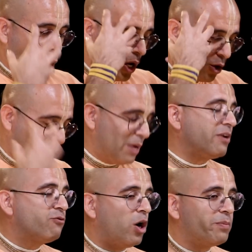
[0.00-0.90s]

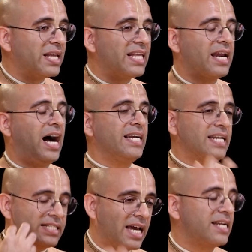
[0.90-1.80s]
overwhelming for me that I
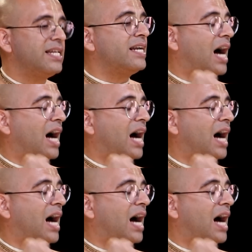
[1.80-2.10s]
decided that